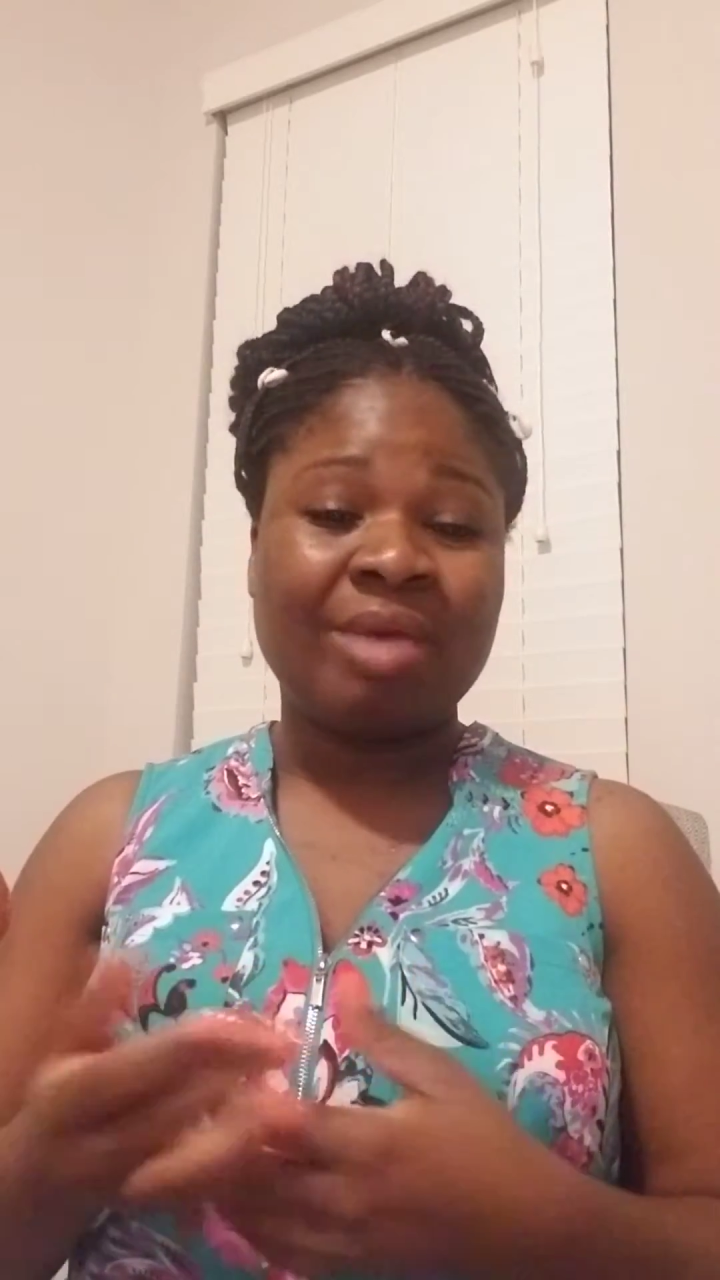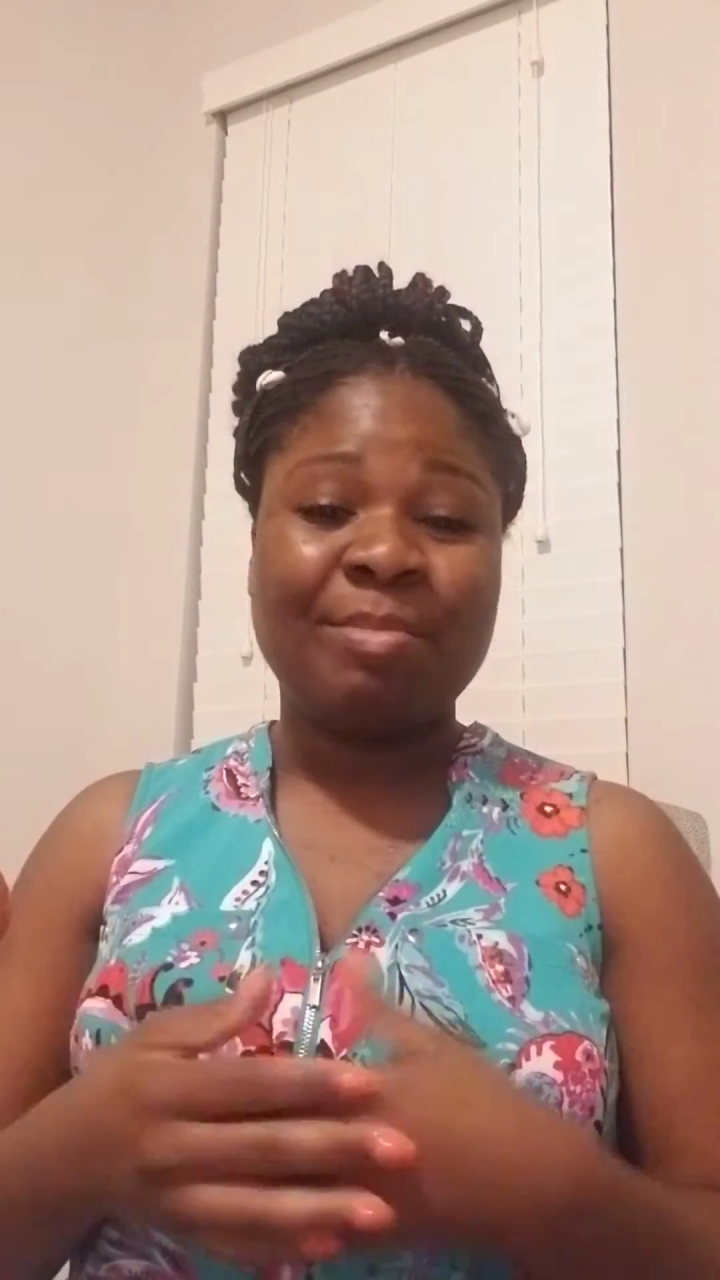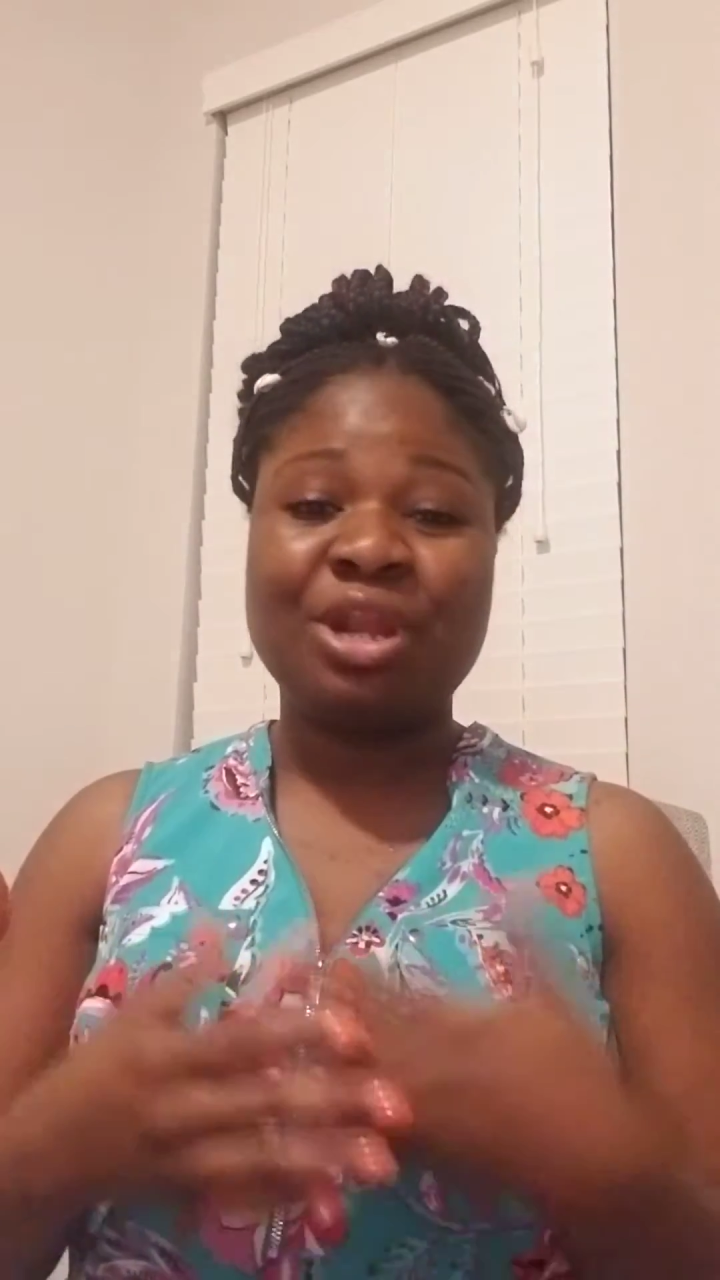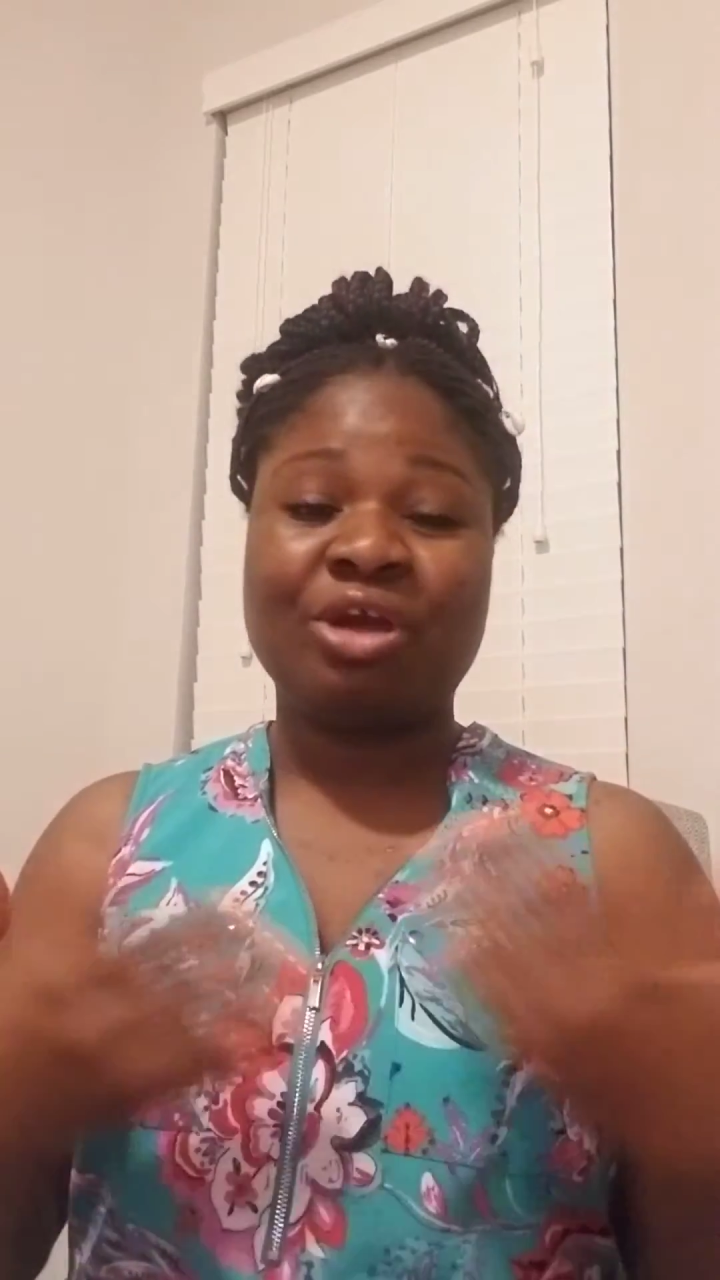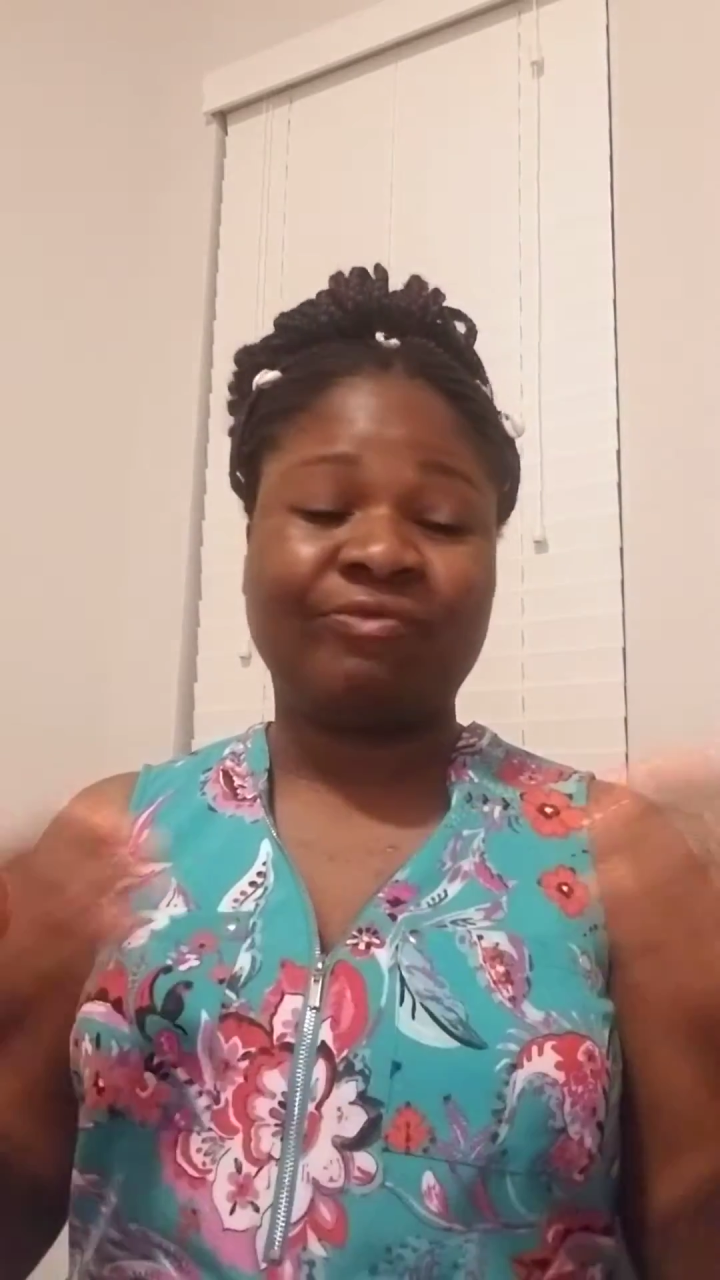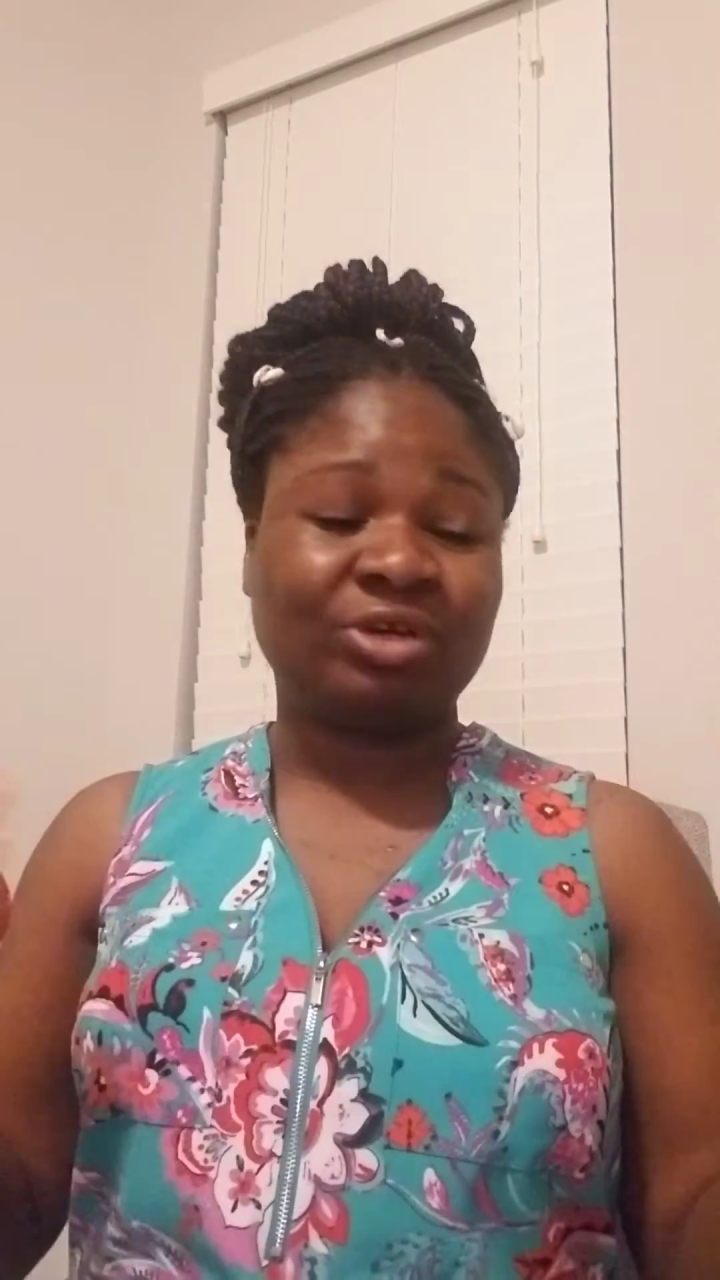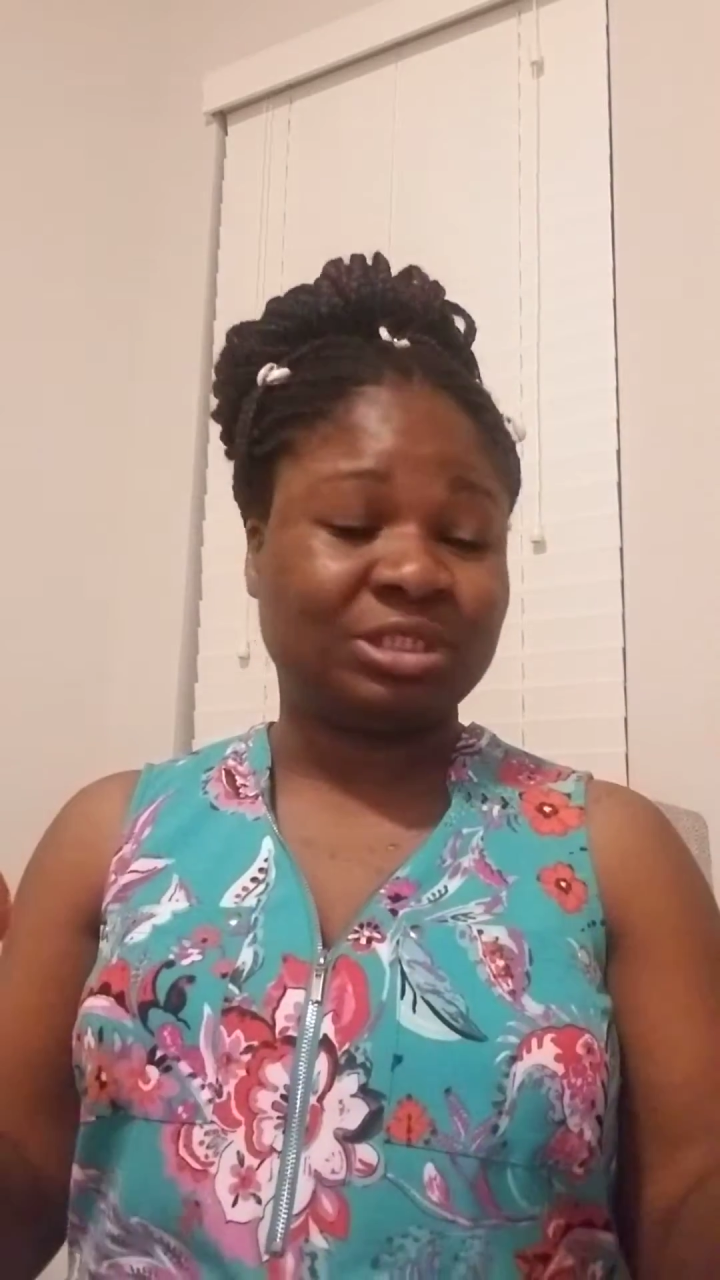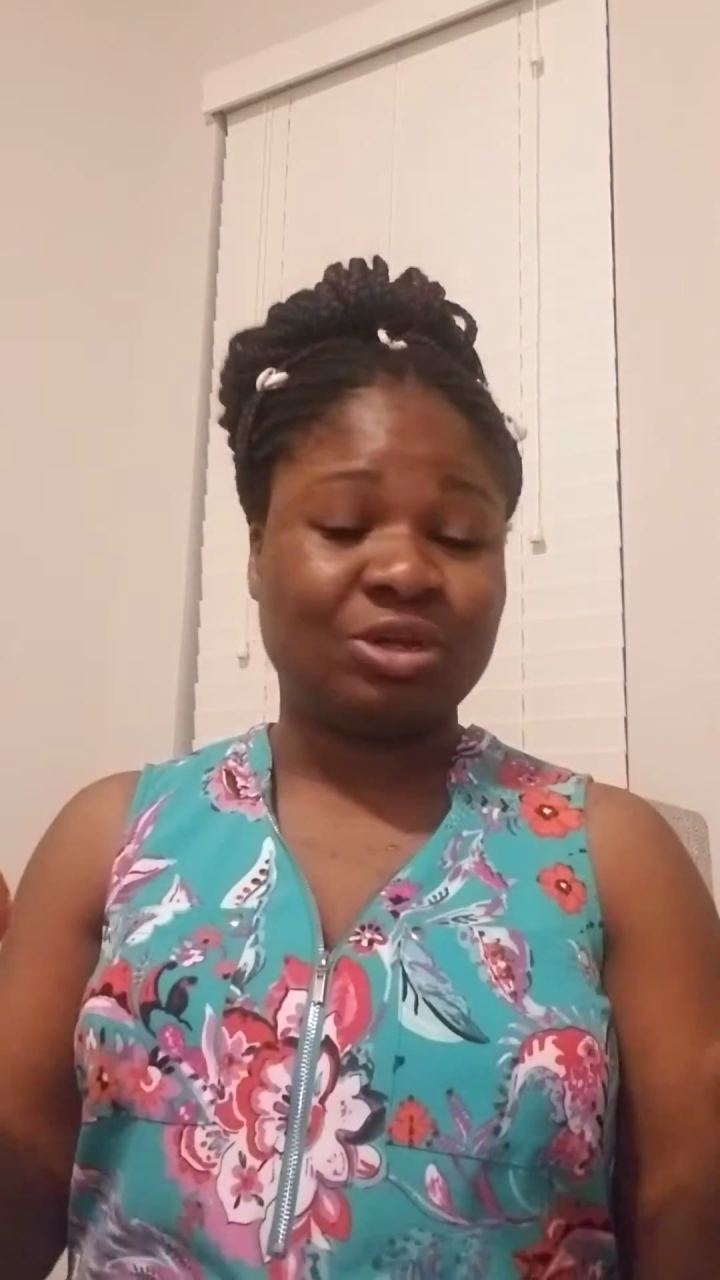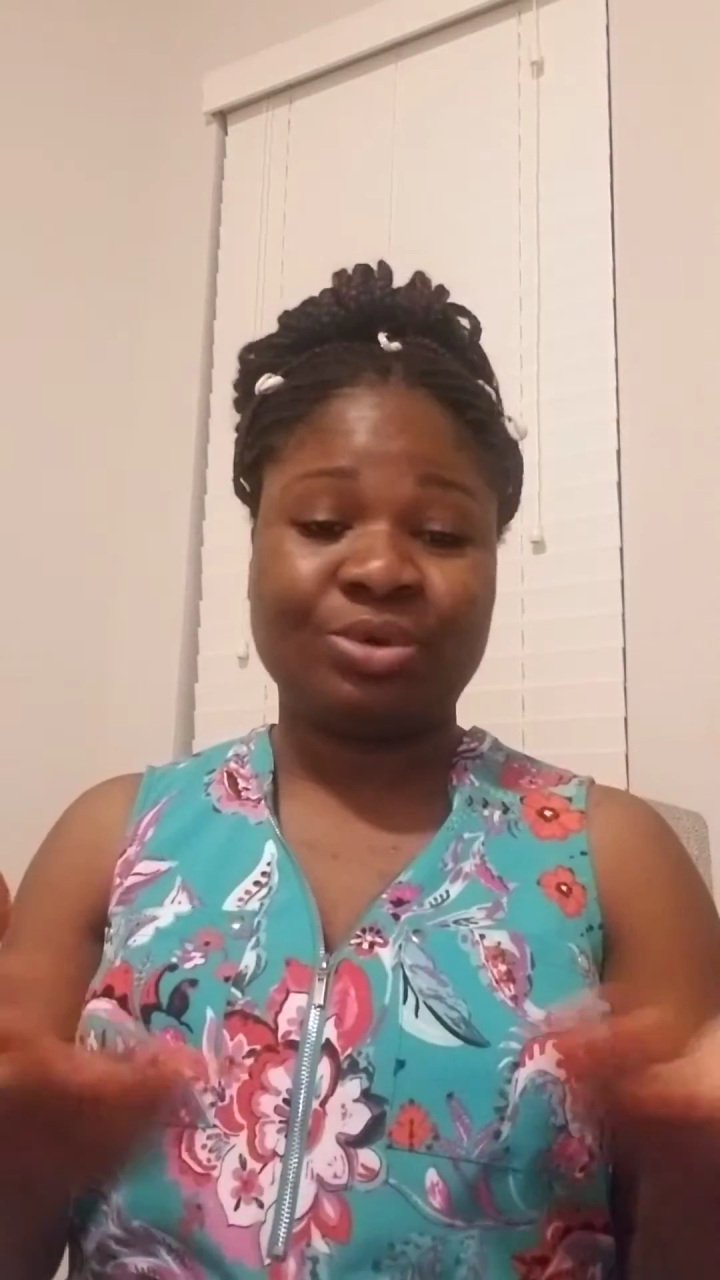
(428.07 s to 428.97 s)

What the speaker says: Many of us